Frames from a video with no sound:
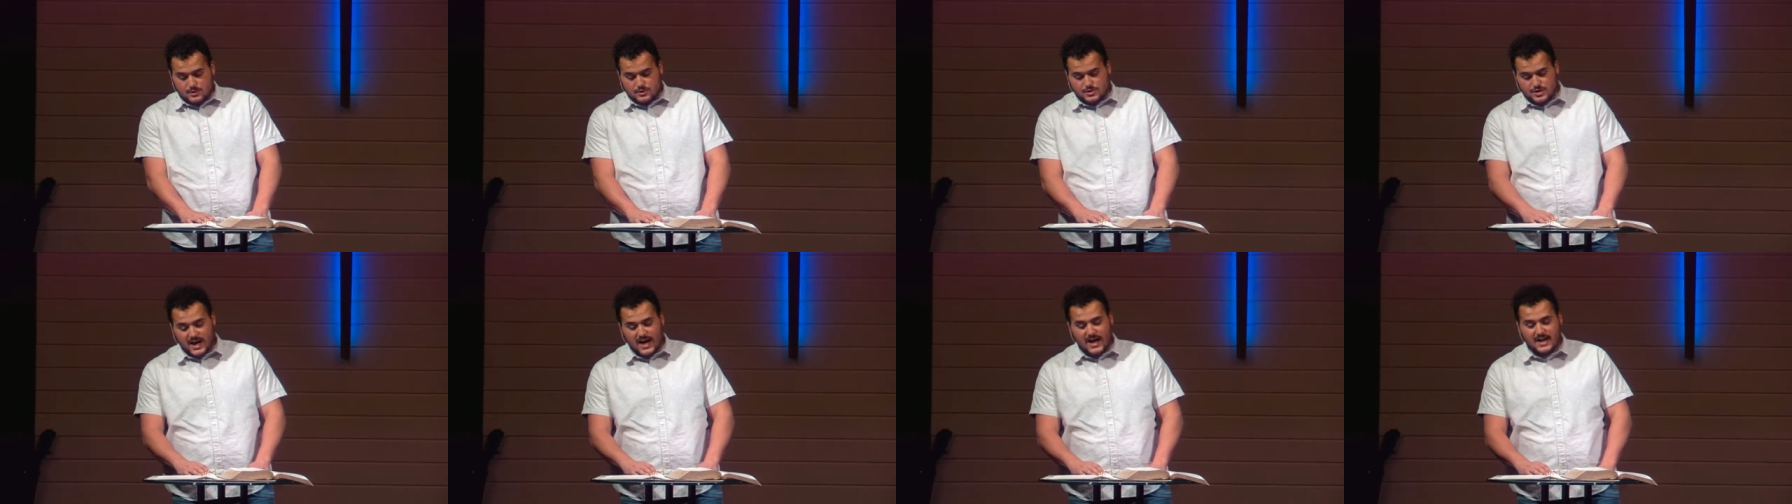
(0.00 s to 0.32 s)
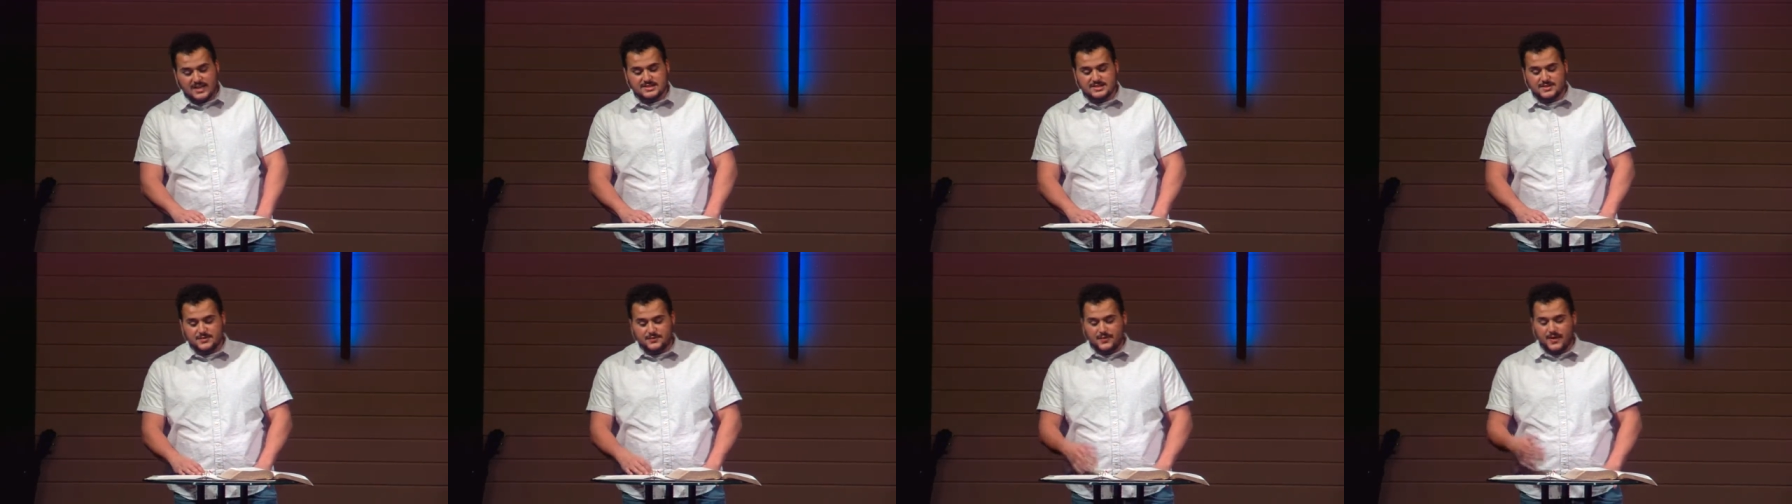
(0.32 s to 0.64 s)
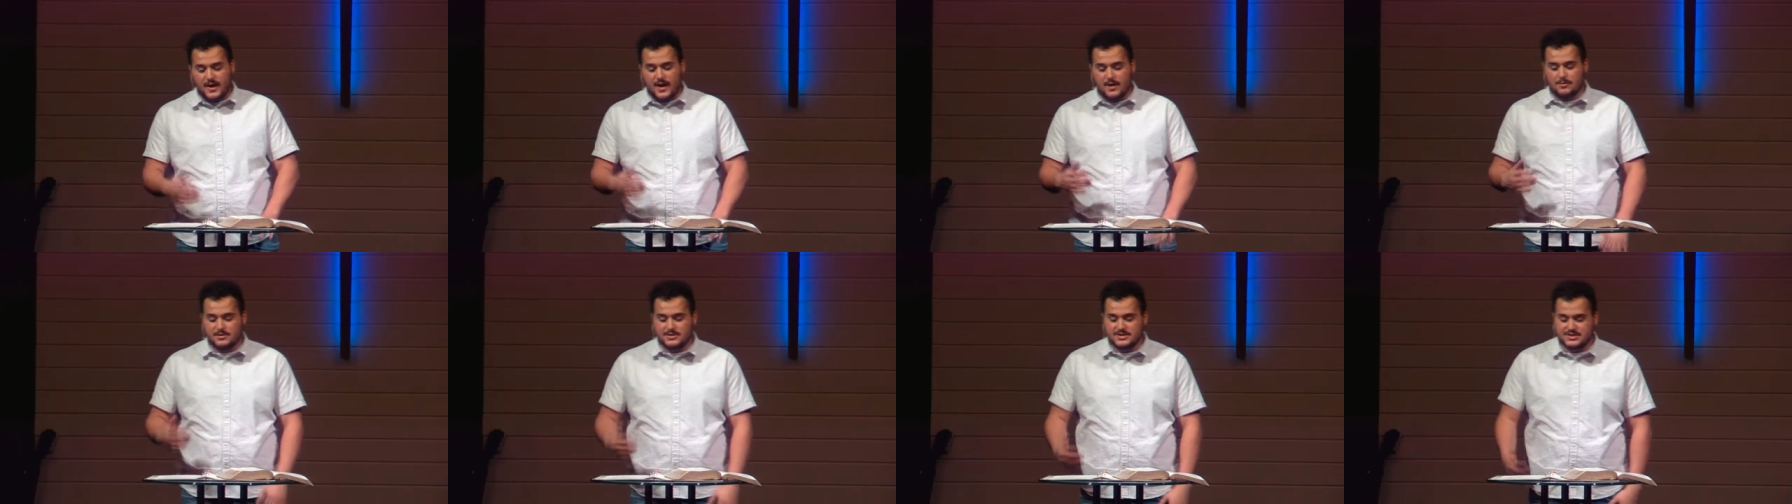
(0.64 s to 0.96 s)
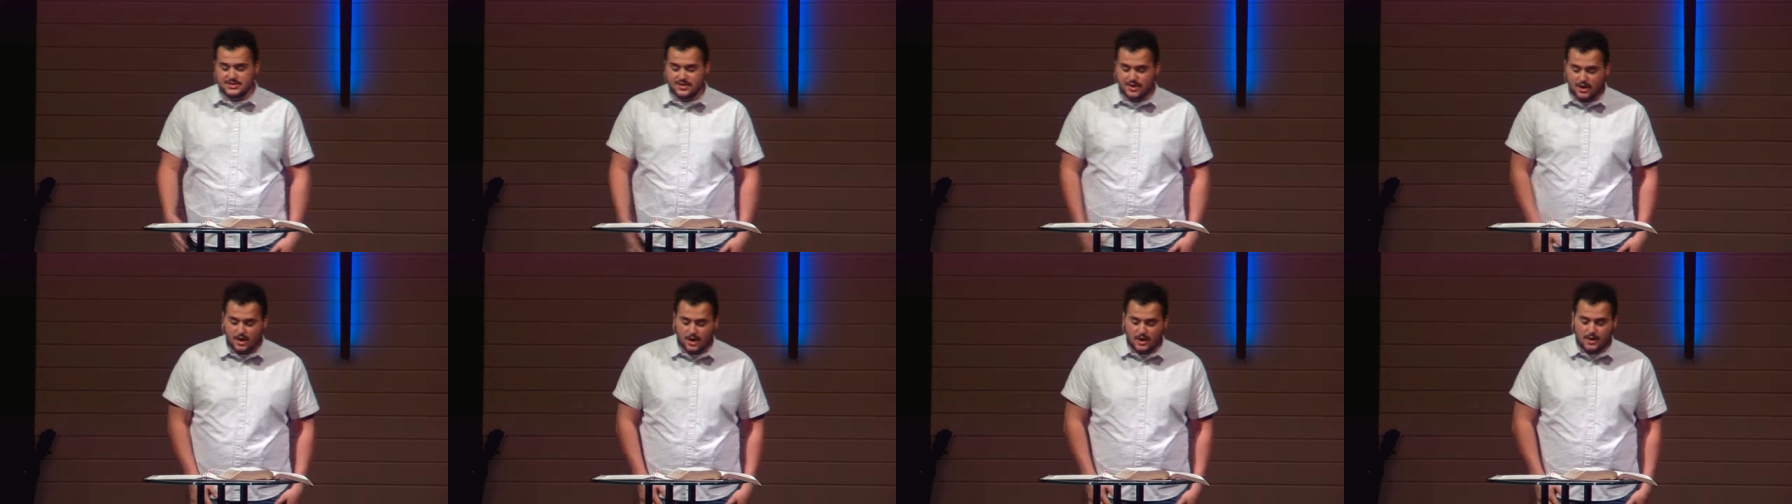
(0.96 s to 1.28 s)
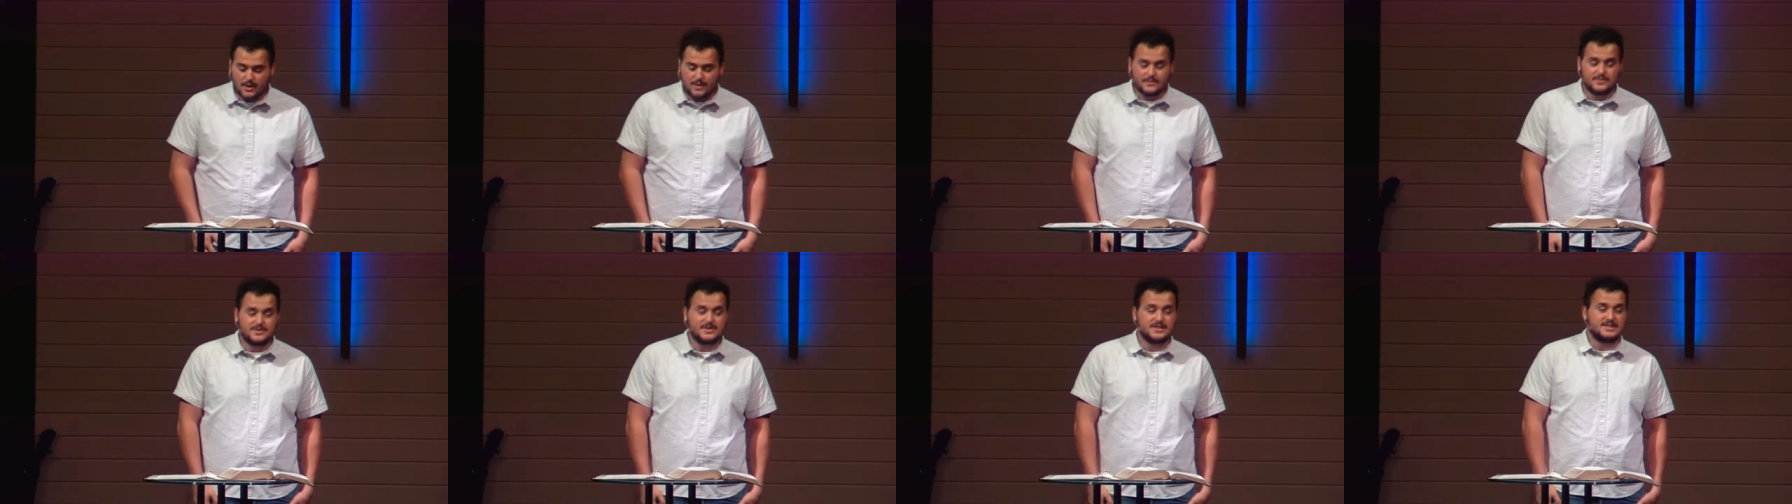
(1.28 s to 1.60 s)
Jehoshaphat
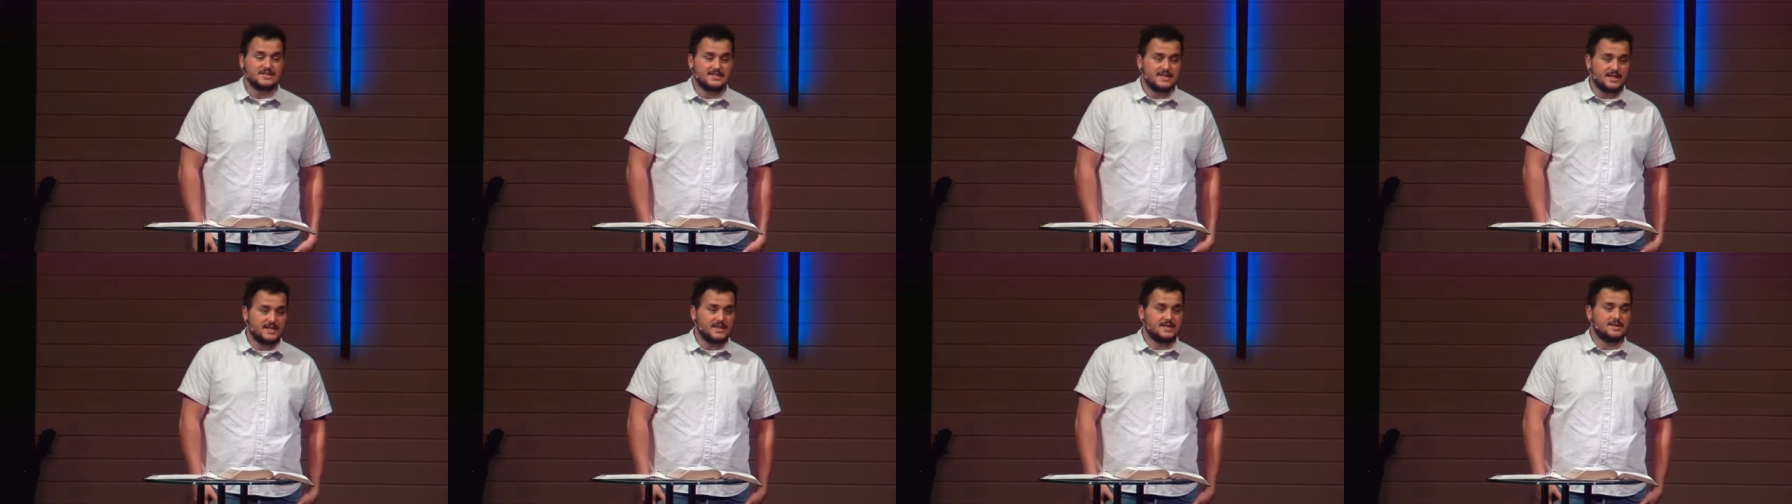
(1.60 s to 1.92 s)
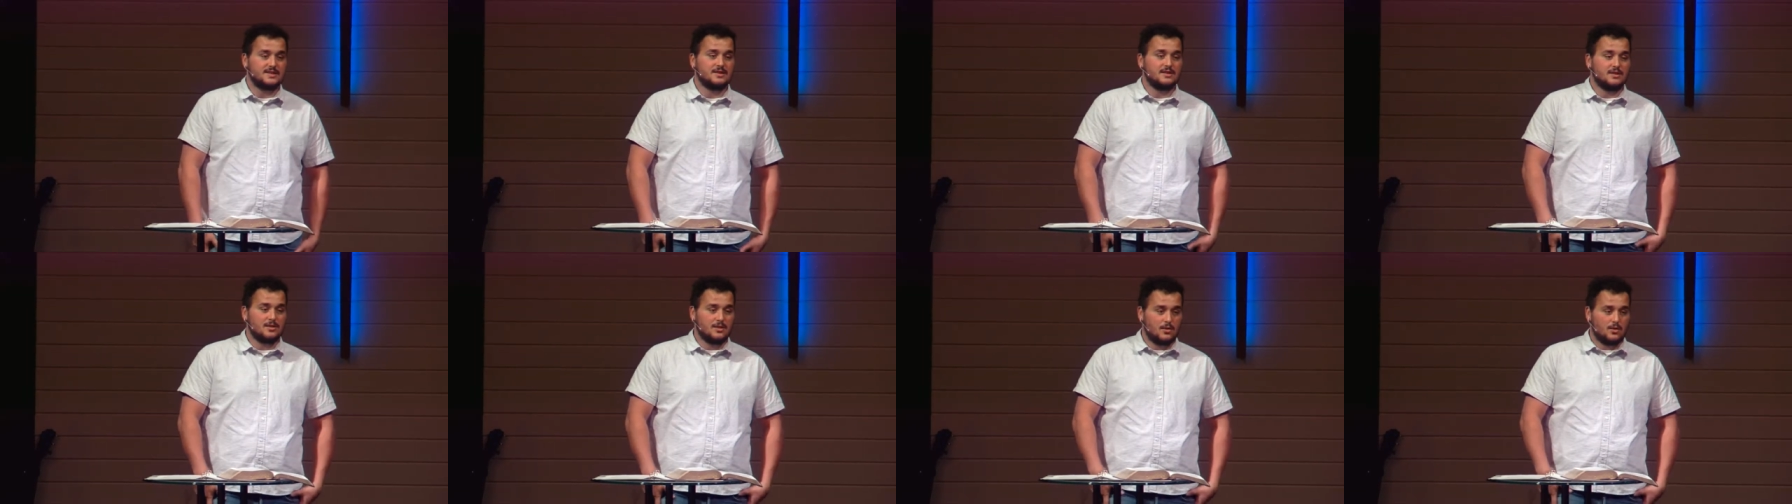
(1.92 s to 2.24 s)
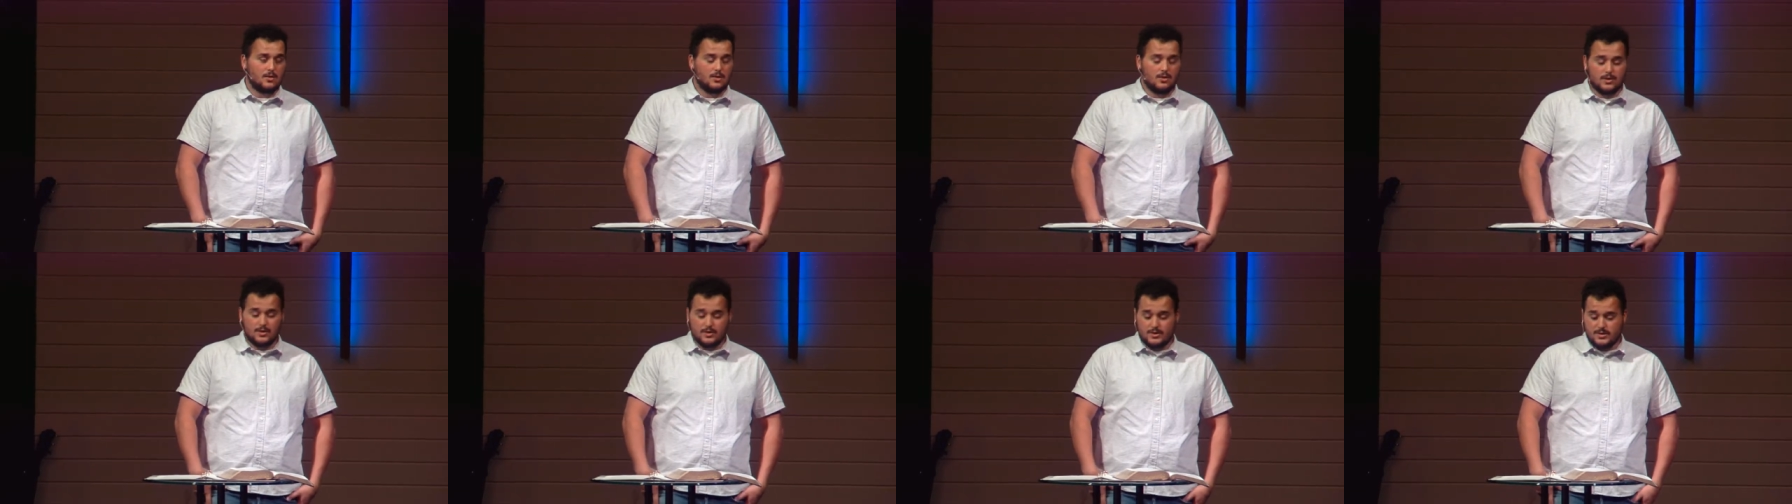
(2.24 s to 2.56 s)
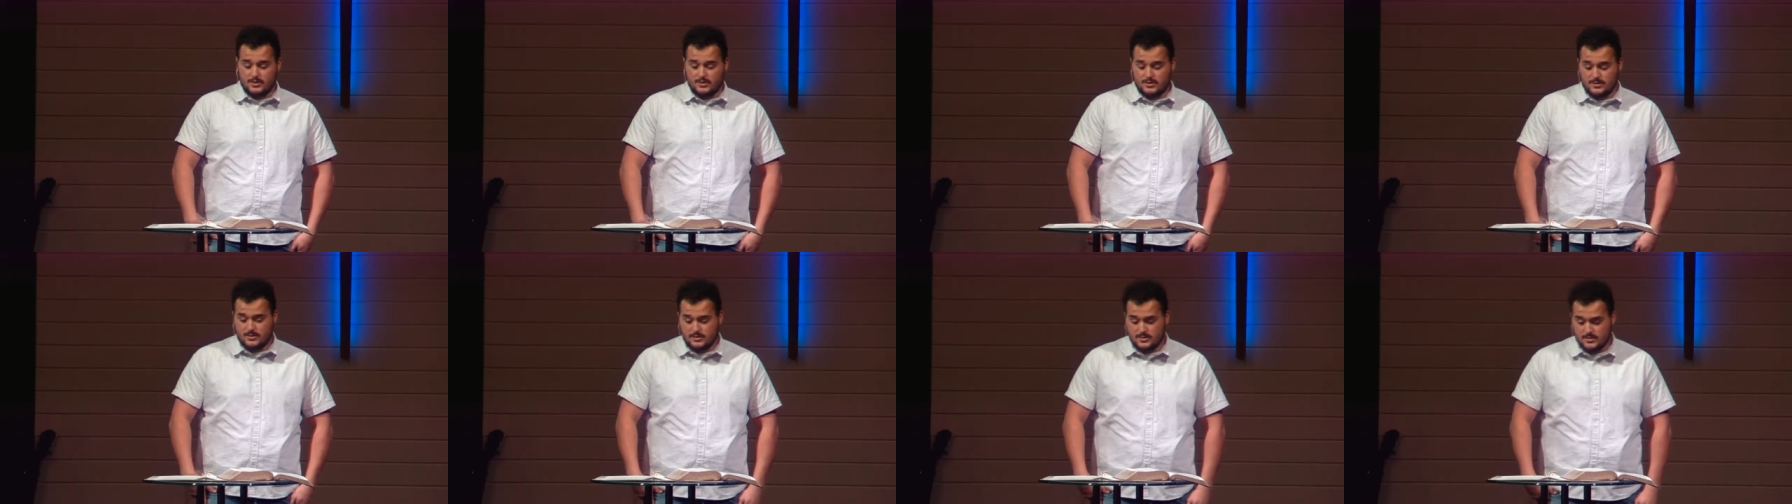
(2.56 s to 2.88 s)
resolved to seek the Lord,